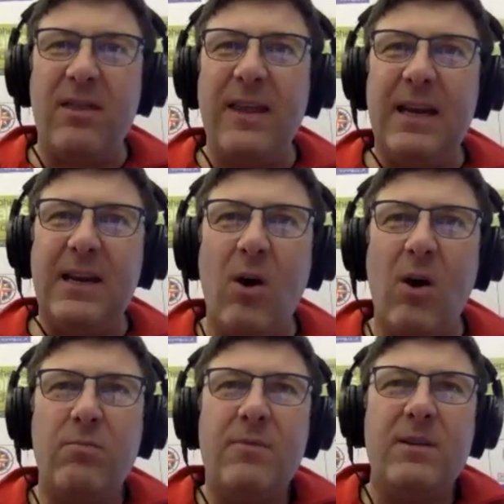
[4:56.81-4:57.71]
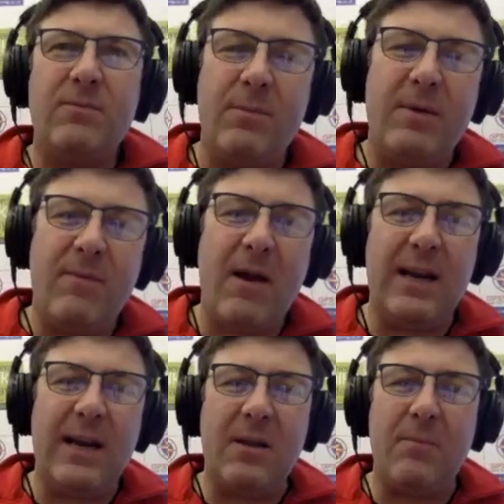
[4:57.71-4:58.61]
thick coat, there's going to be very
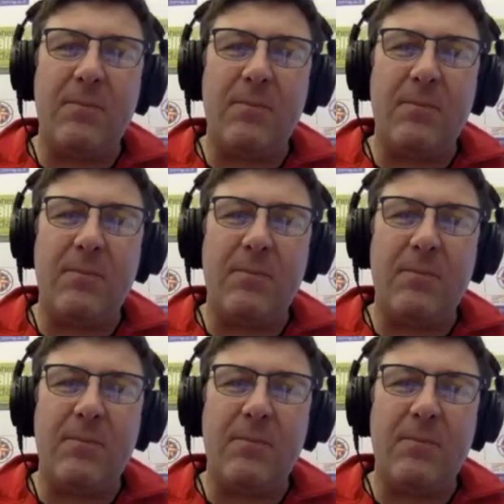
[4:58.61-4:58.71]
little